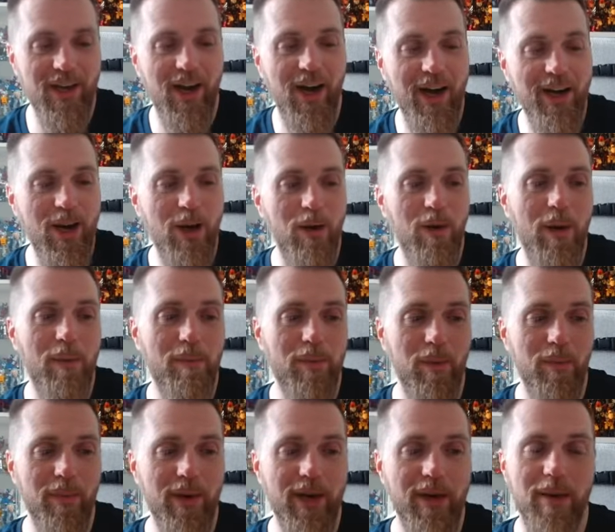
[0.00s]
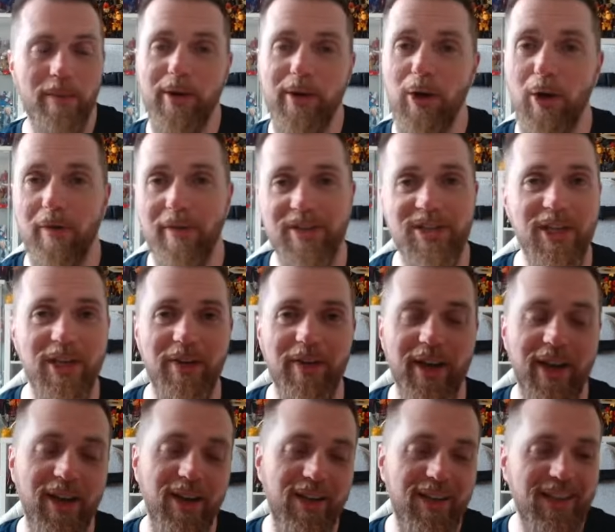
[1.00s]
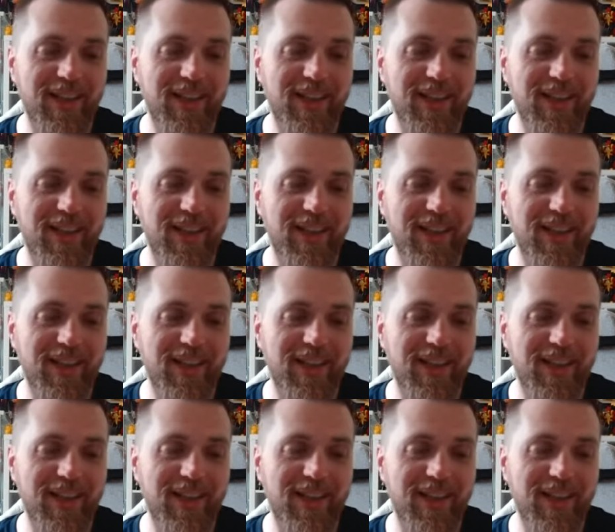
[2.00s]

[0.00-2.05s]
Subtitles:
I know I'm probably in a minority on it.